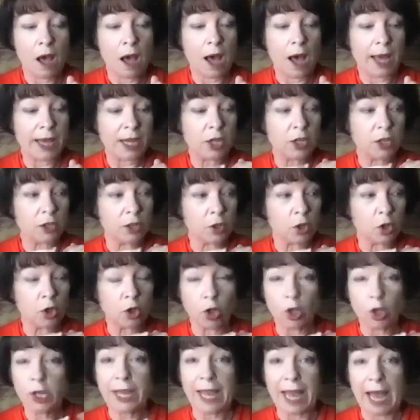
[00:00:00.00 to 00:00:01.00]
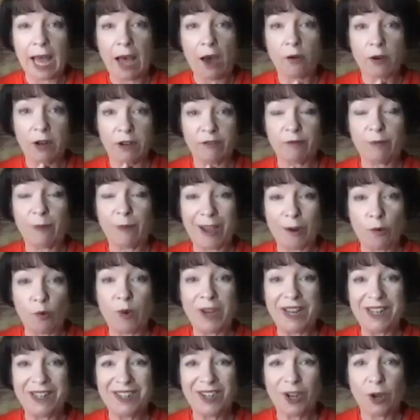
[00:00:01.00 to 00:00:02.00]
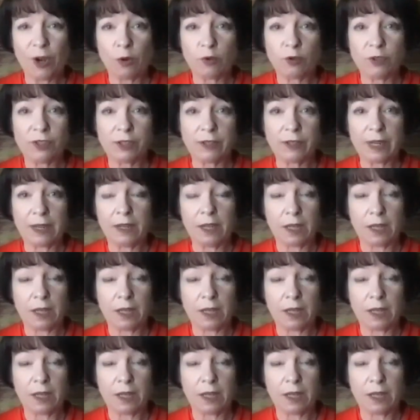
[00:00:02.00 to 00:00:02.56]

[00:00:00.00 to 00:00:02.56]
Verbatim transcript: I could look out of my windows